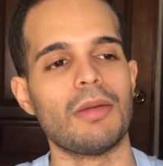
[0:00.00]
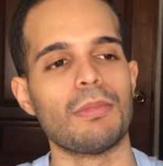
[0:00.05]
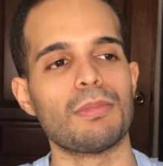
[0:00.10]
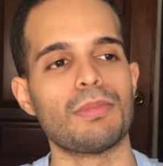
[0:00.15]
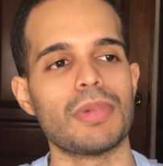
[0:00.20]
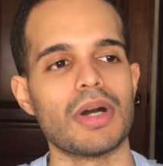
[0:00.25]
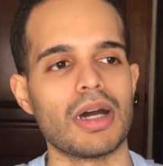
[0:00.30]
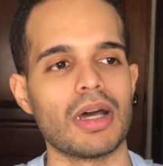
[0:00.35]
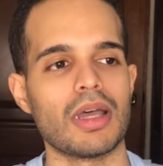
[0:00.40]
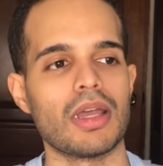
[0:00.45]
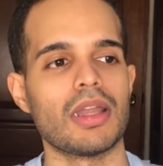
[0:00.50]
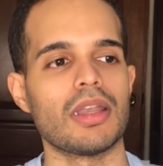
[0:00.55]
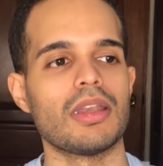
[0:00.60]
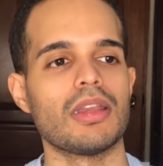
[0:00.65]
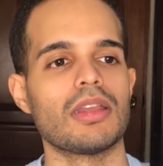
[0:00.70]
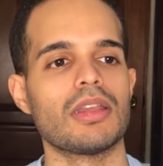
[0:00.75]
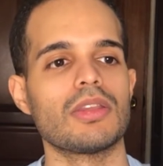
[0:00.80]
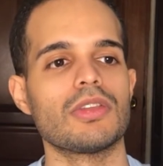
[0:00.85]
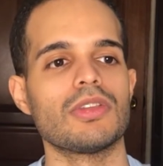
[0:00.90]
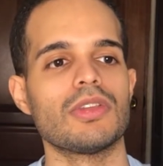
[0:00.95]

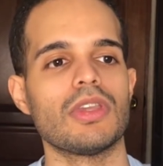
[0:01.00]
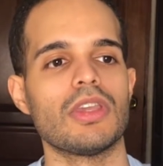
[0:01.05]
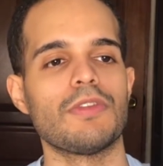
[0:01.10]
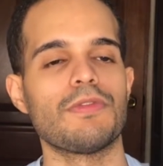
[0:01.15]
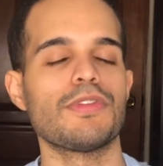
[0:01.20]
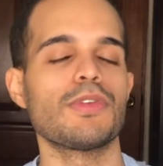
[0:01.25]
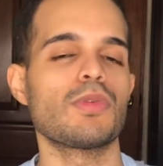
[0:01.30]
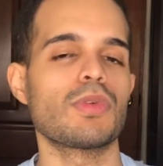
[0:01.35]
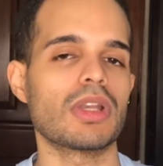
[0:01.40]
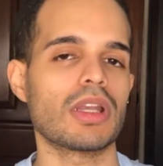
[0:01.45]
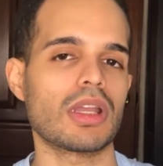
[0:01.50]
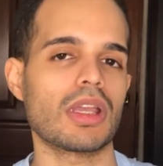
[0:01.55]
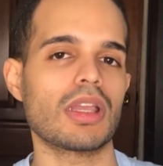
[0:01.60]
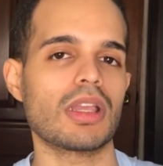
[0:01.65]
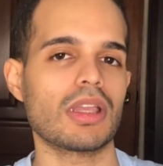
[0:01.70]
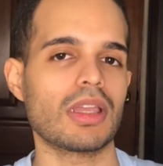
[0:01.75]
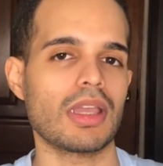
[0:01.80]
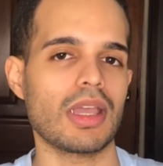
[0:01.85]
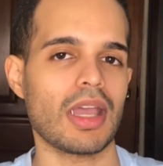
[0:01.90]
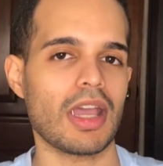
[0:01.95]
But if you want
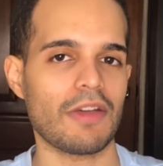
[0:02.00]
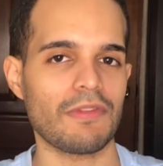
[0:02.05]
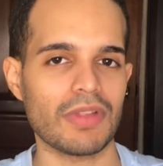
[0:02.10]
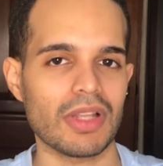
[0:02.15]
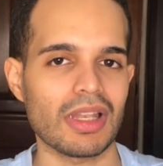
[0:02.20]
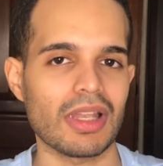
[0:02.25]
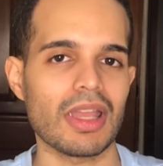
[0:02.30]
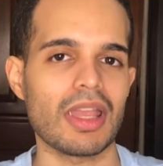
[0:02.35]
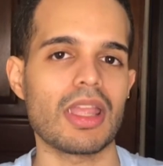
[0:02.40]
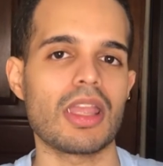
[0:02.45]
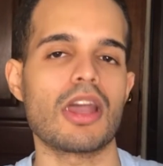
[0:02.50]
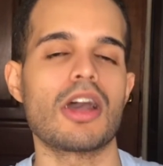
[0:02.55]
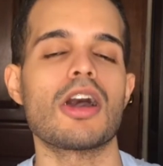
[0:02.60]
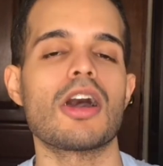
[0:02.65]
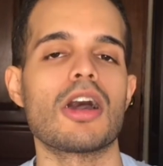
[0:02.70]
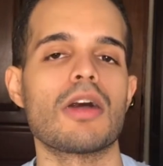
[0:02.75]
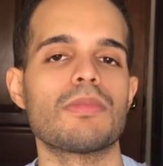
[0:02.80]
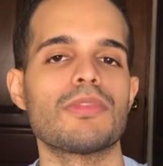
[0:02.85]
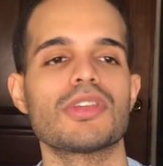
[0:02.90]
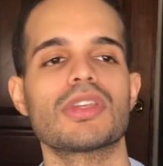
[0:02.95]
to have a leg
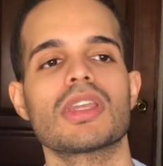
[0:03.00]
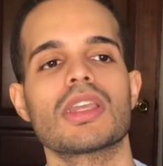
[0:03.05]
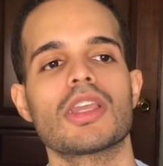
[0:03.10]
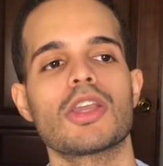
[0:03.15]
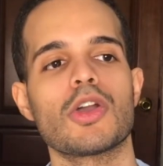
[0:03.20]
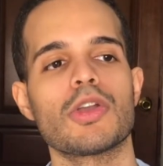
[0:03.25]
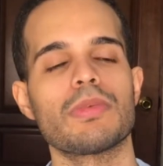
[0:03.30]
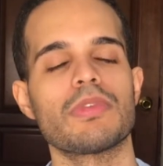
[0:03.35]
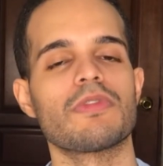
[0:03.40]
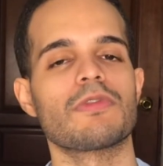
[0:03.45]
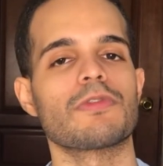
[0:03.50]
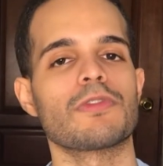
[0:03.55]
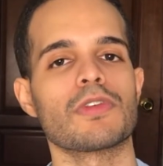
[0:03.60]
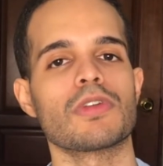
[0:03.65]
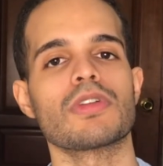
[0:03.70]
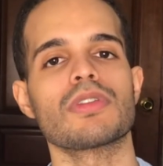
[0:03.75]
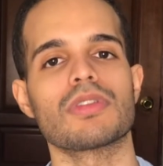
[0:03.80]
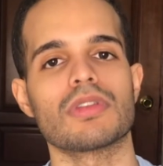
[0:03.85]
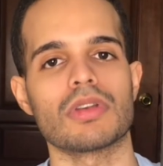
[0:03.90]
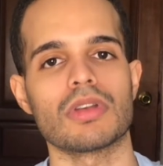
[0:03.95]
up, you can go even
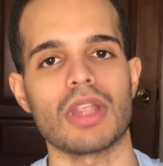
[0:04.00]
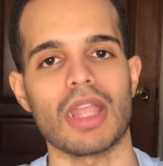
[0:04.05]
further